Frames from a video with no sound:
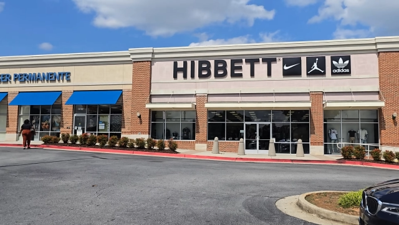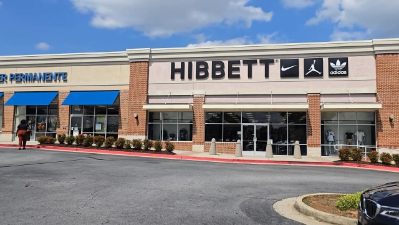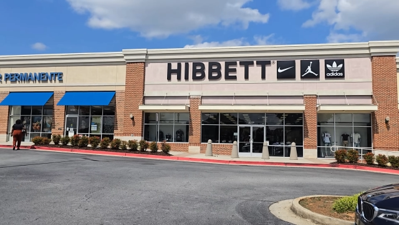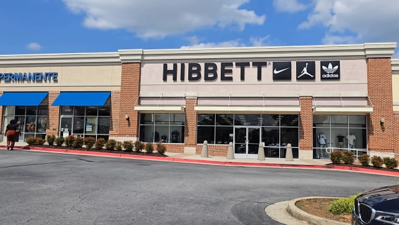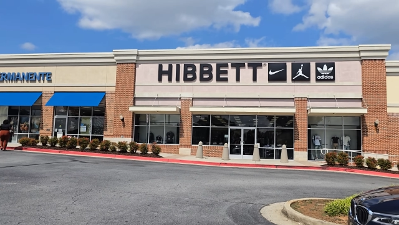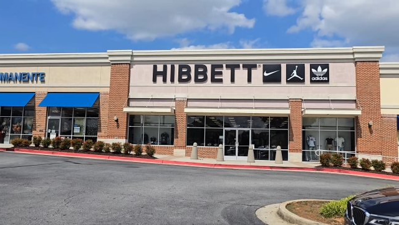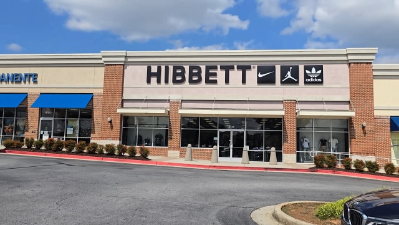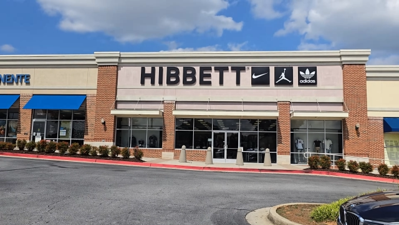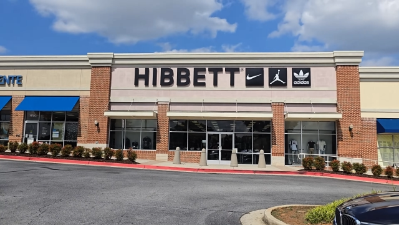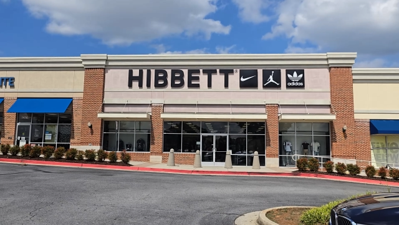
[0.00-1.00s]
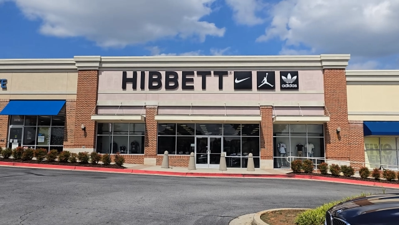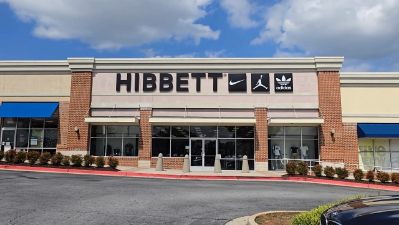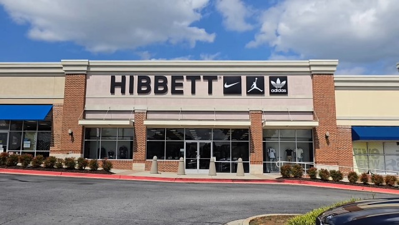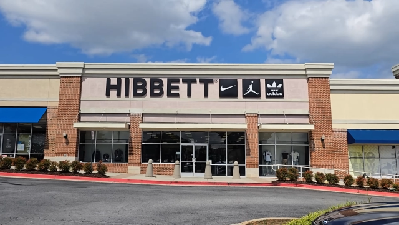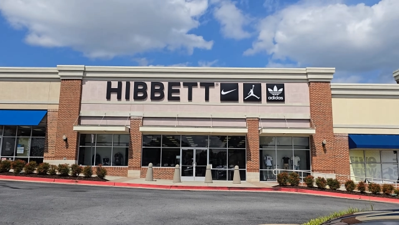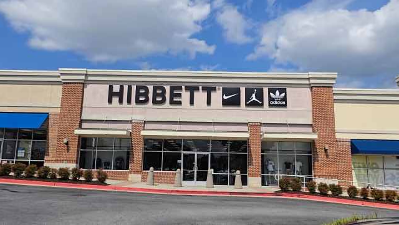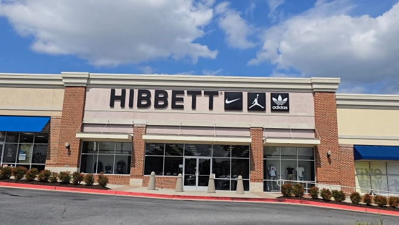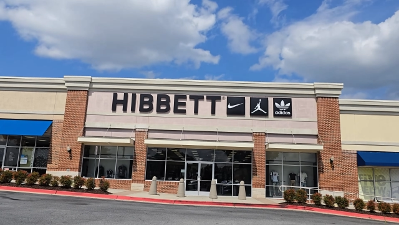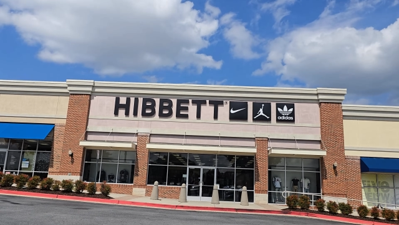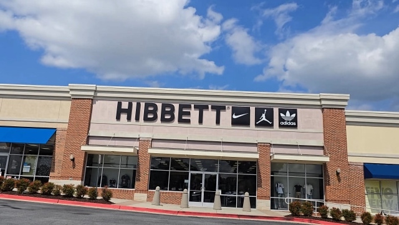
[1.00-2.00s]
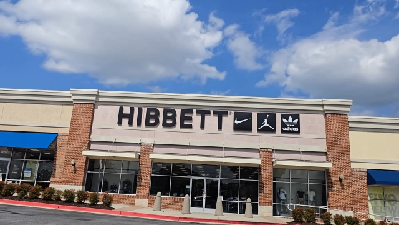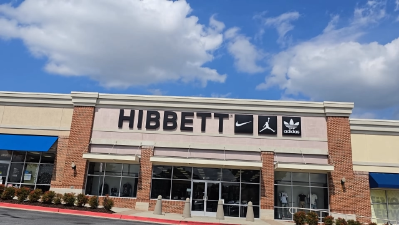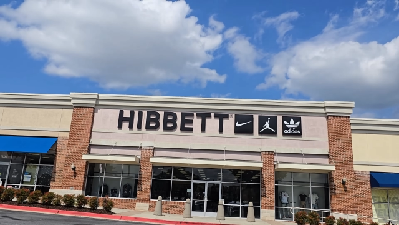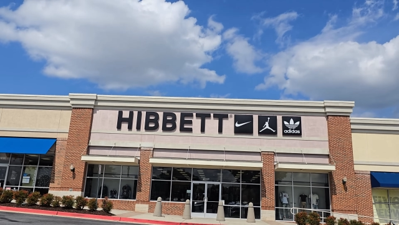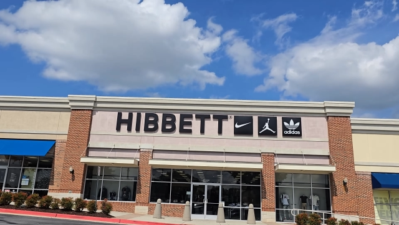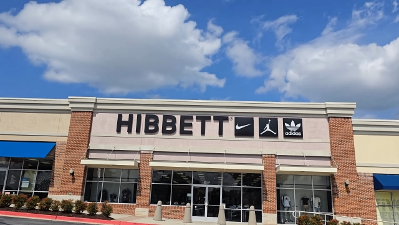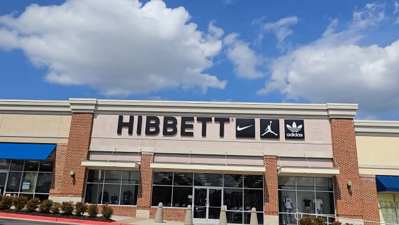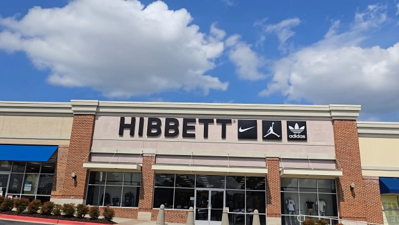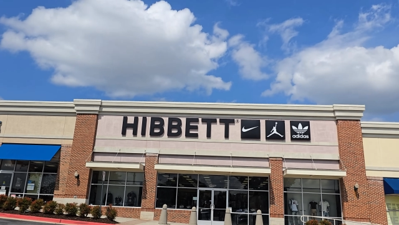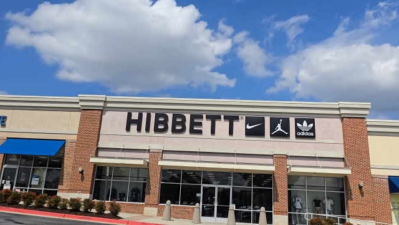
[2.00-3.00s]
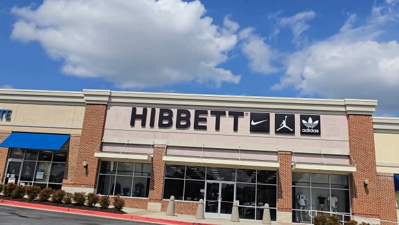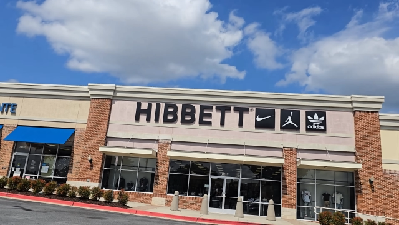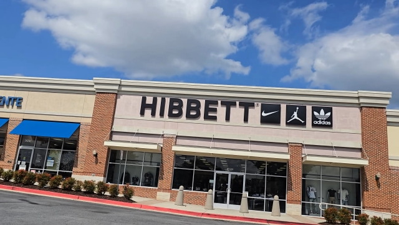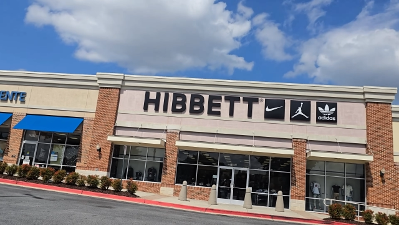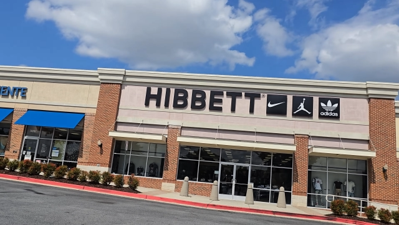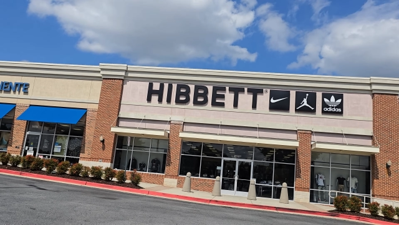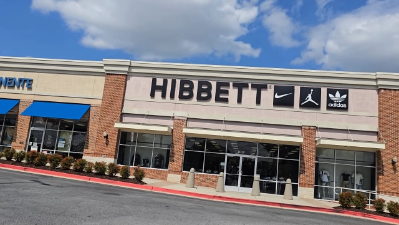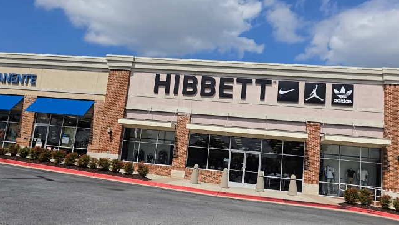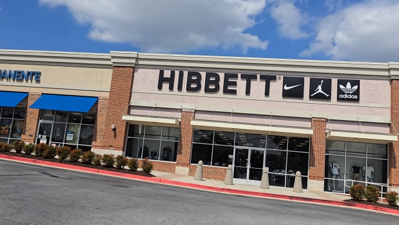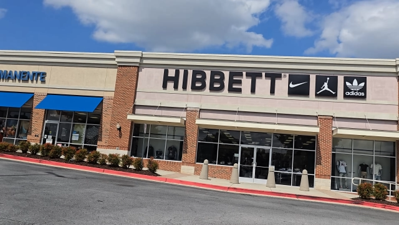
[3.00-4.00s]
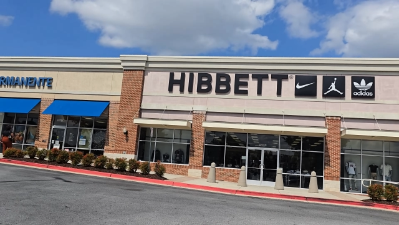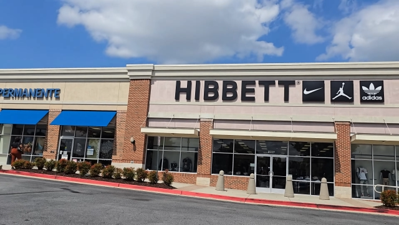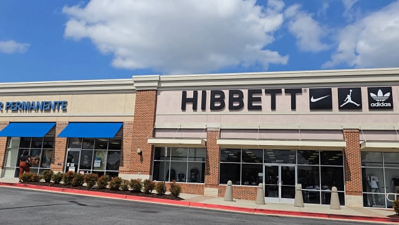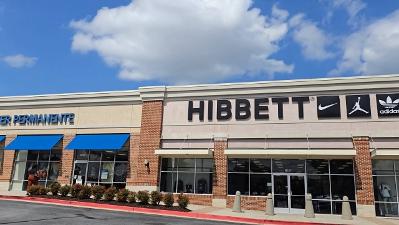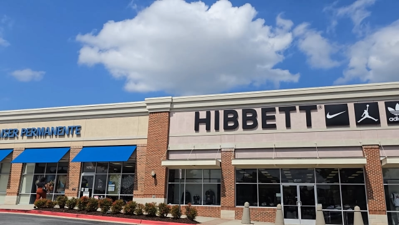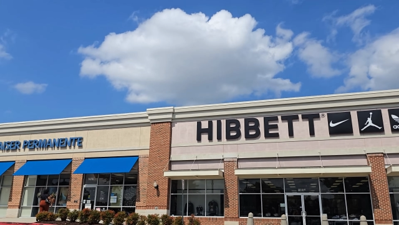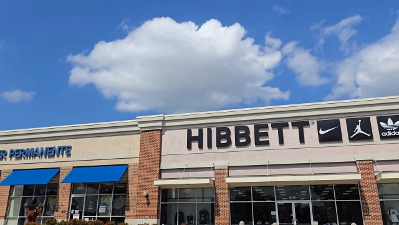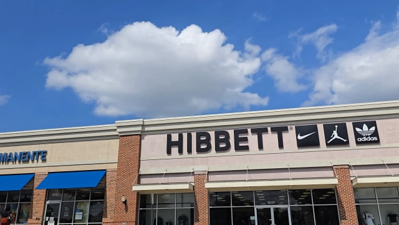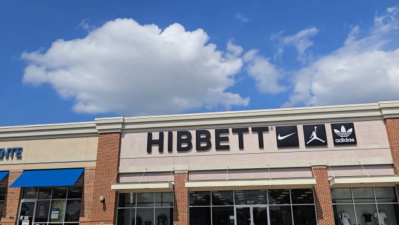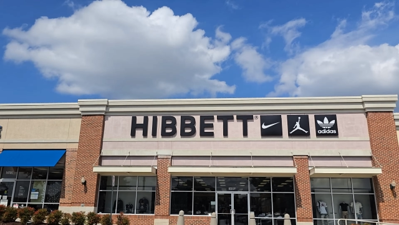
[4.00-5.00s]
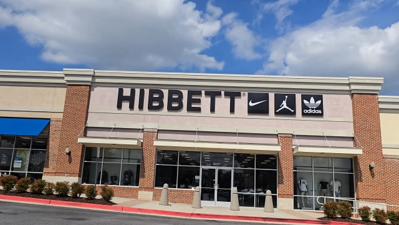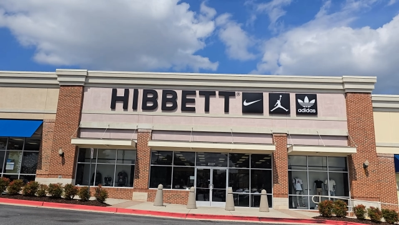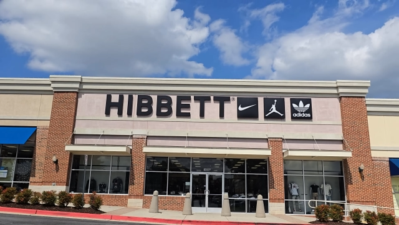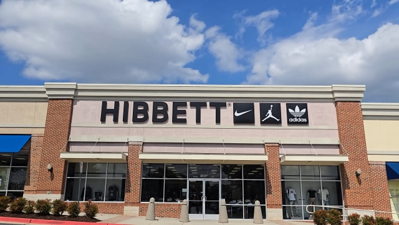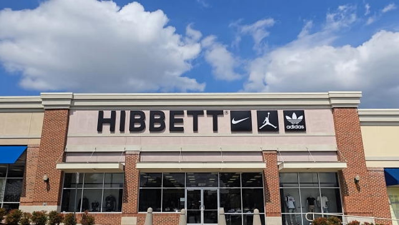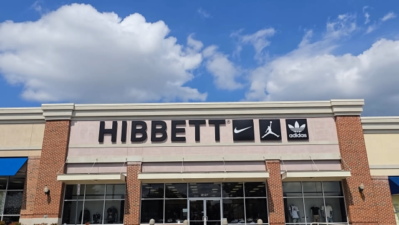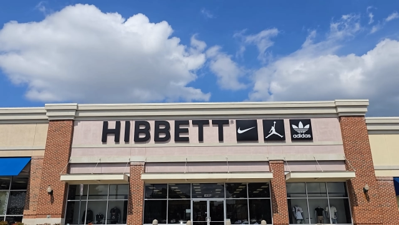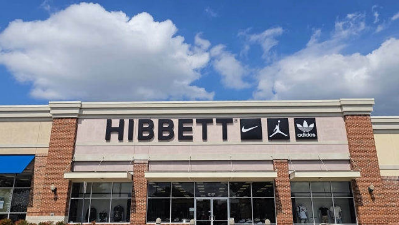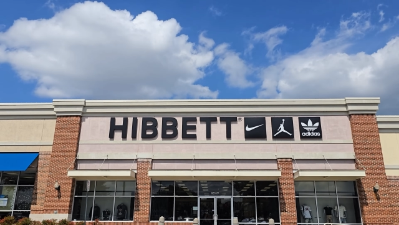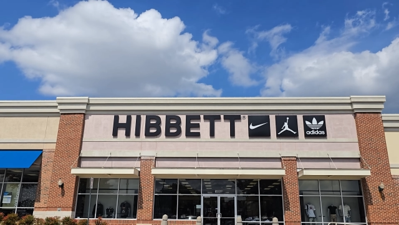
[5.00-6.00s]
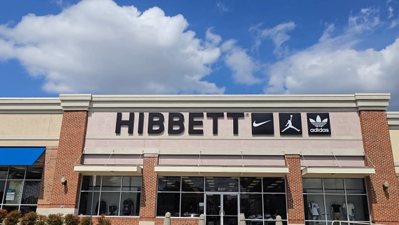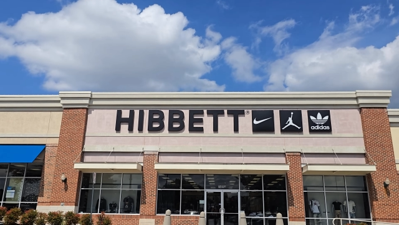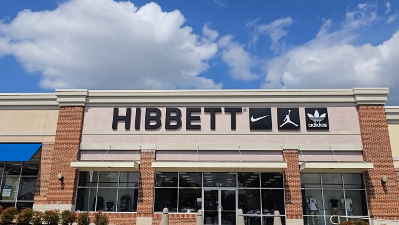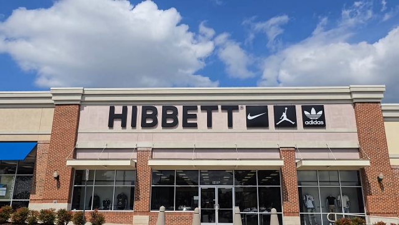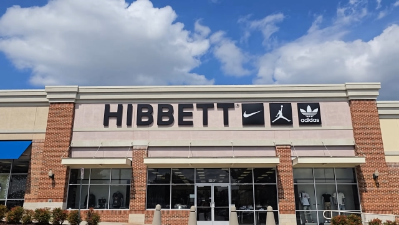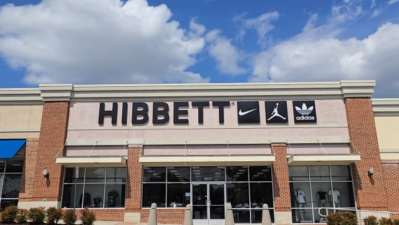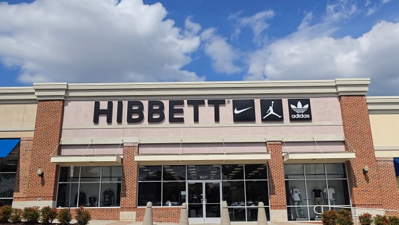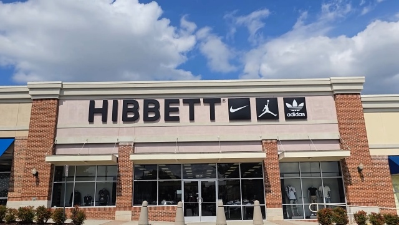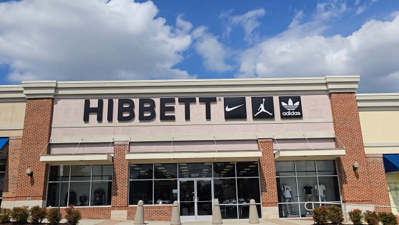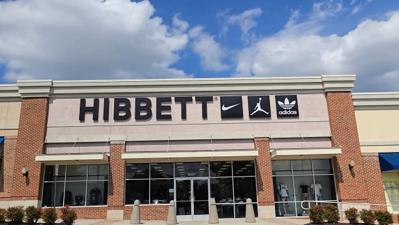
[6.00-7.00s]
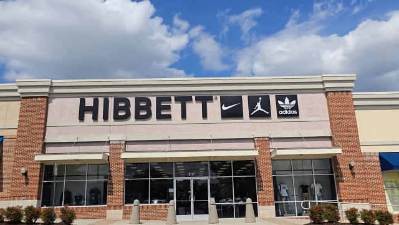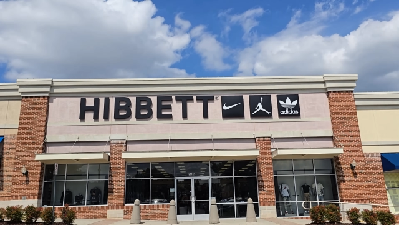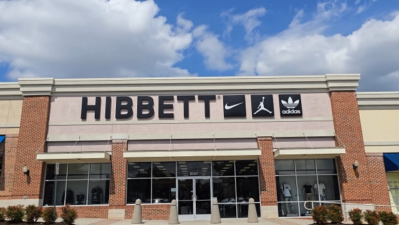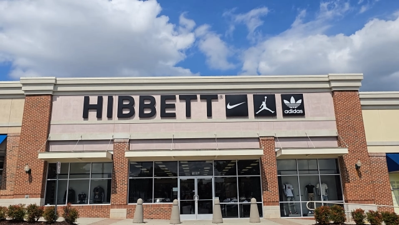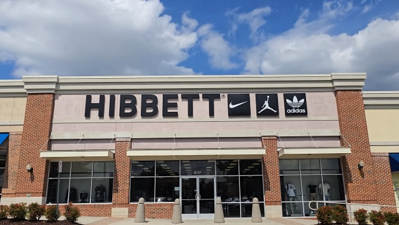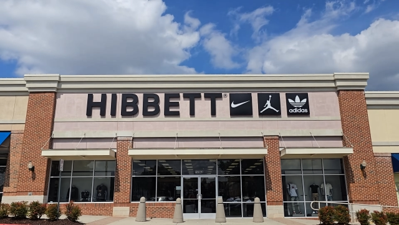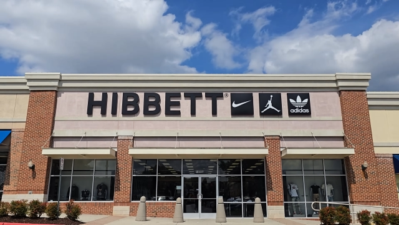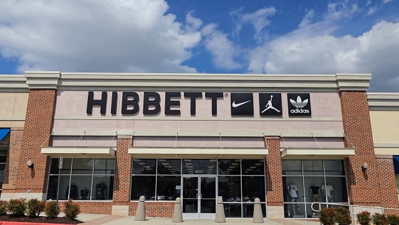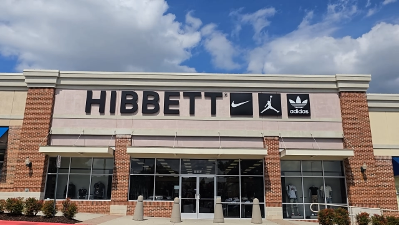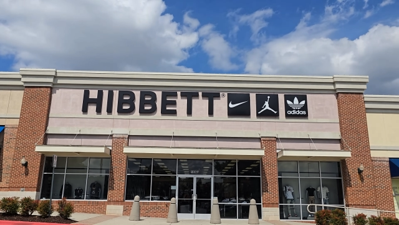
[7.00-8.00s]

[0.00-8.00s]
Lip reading: [unreadable: no face in view]